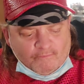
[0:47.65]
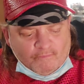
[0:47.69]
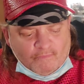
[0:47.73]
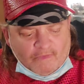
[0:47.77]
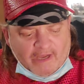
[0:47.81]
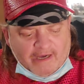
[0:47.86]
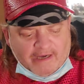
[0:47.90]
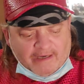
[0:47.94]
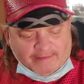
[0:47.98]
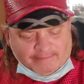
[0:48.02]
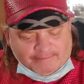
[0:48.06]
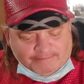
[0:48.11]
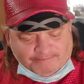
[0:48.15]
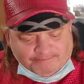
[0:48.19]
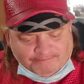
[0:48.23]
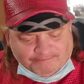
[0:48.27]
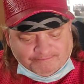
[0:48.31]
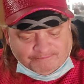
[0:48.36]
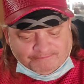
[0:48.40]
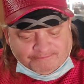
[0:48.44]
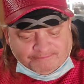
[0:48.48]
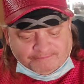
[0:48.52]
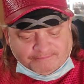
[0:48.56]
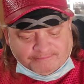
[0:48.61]
um,
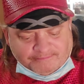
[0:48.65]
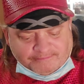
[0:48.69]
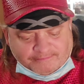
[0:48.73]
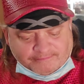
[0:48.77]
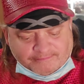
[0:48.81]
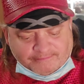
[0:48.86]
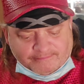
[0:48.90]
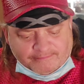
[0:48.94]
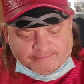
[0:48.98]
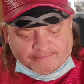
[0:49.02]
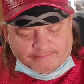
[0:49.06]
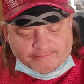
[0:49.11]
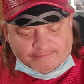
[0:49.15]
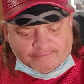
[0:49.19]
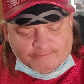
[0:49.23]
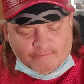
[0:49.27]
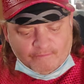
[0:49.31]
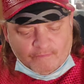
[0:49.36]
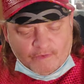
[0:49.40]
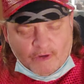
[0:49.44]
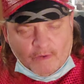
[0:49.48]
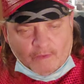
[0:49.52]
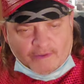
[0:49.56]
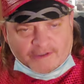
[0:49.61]

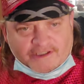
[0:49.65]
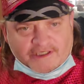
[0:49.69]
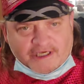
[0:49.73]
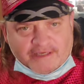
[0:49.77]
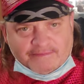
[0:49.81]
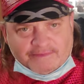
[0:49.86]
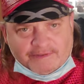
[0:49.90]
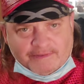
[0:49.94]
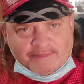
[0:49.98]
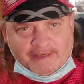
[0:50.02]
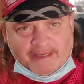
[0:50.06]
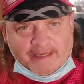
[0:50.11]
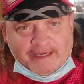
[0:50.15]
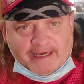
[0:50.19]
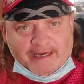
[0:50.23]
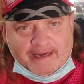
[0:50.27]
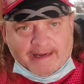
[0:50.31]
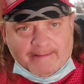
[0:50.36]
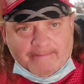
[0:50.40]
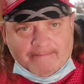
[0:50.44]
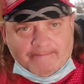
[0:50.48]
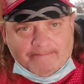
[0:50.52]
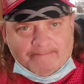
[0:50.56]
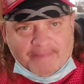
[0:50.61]
which seems to be
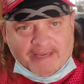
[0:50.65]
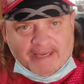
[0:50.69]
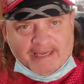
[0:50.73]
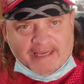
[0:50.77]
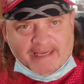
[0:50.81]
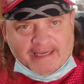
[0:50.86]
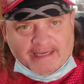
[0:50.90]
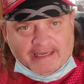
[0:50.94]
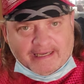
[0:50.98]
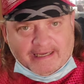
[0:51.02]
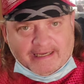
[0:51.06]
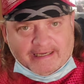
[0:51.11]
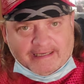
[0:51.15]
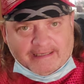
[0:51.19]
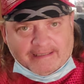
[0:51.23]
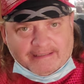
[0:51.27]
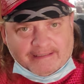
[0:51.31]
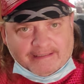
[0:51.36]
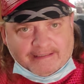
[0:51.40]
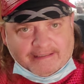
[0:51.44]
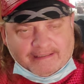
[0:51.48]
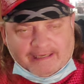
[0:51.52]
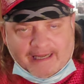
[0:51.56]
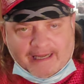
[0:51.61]
me,
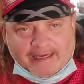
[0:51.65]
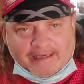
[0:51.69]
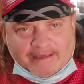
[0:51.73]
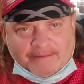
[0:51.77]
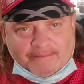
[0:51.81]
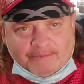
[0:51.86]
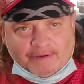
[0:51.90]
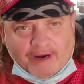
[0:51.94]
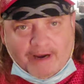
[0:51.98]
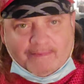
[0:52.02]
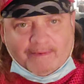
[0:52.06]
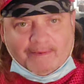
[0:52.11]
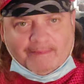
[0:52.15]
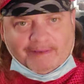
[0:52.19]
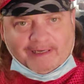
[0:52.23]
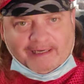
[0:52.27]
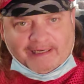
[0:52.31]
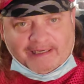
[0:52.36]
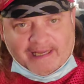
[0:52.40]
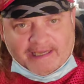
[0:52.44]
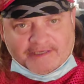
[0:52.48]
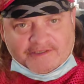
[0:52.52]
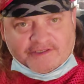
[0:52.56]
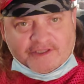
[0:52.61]
like probably
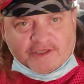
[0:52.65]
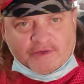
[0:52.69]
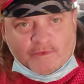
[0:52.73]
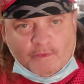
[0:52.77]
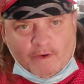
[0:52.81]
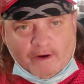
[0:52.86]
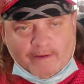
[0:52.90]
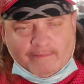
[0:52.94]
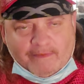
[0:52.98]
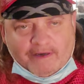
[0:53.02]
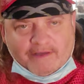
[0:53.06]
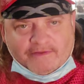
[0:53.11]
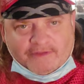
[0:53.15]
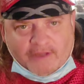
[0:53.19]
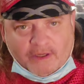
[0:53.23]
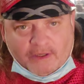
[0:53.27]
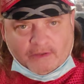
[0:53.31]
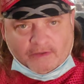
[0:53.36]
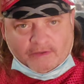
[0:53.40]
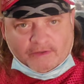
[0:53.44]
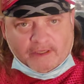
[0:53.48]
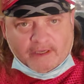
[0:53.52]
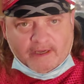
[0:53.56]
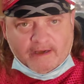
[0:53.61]
less than 1 month
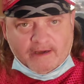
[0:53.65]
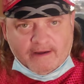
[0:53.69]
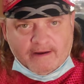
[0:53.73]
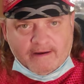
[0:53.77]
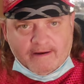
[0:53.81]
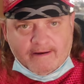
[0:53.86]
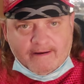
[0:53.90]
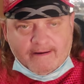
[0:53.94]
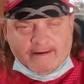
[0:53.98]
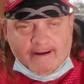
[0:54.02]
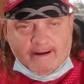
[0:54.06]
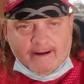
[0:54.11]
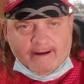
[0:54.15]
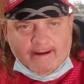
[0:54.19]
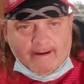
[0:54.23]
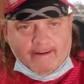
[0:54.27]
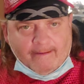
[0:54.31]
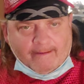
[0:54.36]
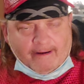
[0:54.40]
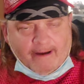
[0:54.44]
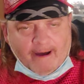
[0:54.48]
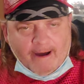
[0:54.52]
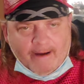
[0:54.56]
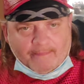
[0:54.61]
old,
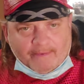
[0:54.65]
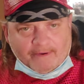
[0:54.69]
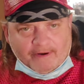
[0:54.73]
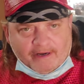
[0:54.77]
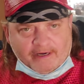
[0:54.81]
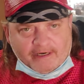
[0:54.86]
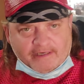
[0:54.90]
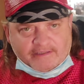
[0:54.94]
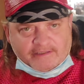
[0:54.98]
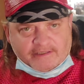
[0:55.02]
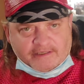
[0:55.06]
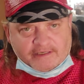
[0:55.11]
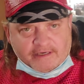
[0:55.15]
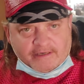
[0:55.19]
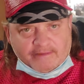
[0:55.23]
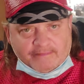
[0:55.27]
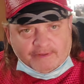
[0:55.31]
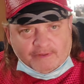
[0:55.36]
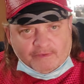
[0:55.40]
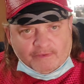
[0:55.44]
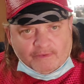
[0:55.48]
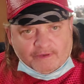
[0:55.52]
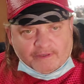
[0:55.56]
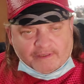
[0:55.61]
on an operating
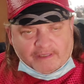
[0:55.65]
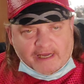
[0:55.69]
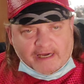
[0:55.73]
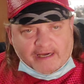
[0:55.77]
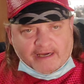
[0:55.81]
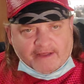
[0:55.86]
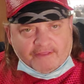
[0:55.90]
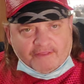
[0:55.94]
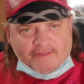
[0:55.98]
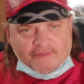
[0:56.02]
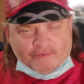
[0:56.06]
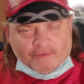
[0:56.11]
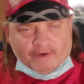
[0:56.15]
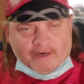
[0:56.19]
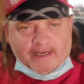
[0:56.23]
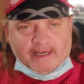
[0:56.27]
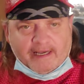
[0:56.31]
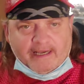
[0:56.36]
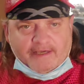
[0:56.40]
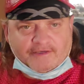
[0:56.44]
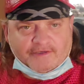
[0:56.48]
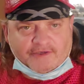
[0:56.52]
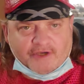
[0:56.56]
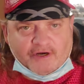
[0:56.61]
table with like
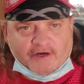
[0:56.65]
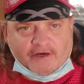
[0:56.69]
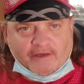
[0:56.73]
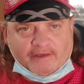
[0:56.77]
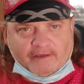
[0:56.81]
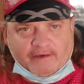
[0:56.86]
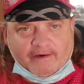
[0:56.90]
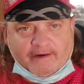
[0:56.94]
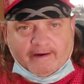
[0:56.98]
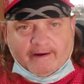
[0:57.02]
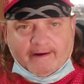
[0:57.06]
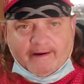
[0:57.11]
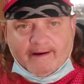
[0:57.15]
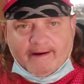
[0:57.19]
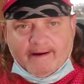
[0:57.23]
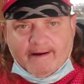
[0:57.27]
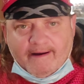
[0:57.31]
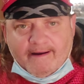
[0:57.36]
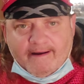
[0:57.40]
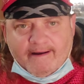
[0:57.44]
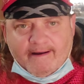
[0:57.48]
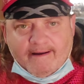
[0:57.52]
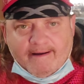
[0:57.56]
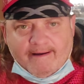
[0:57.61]
three circular
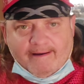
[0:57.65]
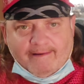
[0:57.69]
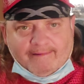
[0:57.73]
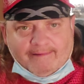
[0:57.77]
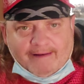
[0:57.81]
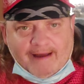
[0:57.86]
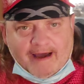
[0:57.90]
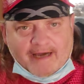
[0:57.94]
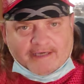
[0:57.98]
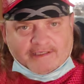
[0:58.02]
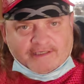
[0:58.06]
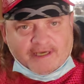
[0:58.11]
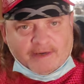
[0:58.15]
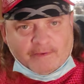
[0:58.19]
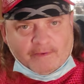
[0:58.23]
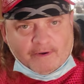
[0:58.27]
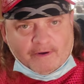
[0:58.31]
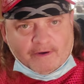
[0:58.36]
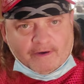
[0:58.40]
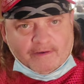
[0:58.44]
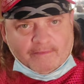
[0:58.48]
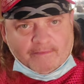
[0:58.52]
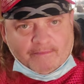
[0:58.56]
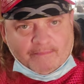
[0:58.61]
lights that
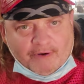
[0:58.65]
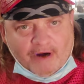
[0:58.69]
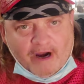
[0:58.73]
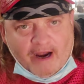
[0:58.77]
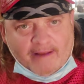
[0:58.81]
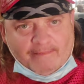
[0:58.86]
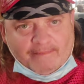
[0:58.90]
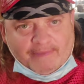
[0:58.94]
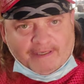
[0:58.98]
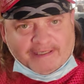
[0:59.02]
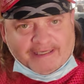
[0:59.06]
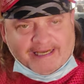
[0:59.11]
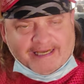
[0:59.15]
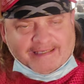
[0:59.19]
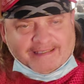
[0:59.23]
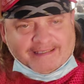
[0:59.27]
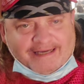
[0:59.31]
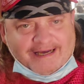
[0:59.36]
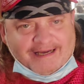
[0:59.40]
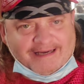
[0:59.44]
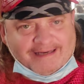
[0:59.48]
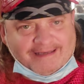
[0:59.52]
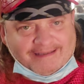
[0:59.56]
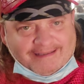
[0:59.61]
were bright but yet
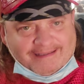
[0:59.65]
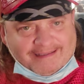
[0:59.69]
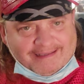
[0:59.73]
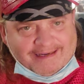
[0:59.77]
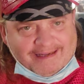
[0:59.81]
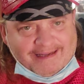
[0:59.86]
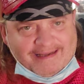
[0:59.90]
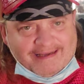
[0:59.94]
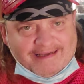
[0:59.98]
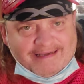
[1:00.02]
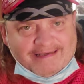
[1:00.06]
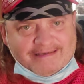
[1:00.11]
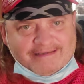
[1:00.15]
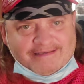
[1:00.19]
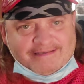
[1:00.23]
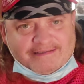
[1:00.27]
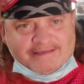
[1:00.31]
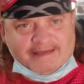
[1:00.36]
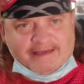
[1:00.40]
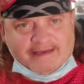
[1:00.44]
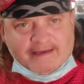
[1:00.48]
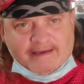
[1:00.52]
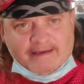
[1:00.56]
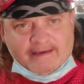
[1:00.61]
kind of glazed,
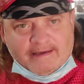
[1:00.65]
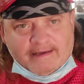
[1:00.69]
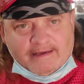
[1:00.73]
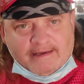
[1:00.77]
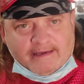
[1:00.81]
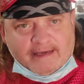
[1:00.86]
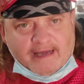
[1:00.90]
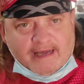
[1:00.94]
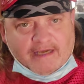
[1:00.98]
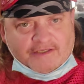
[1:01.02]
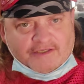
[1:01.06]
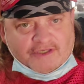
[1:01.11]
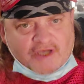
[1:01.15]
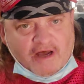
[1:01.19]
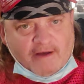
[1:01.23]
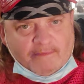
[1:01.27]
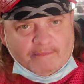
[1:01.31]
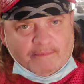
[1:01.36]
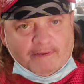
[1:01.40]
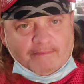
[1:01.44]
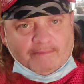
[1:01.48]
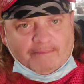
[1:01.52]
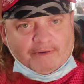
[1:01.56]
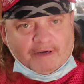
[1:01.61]
soft
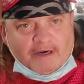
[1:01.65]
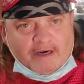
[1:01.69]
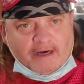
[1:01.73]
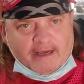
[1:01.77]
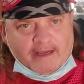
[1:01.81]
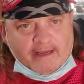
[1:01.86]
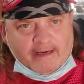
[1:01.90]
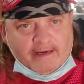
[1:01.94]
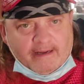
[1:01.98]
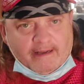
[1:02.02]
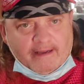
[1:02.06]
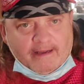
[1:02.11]
but bright,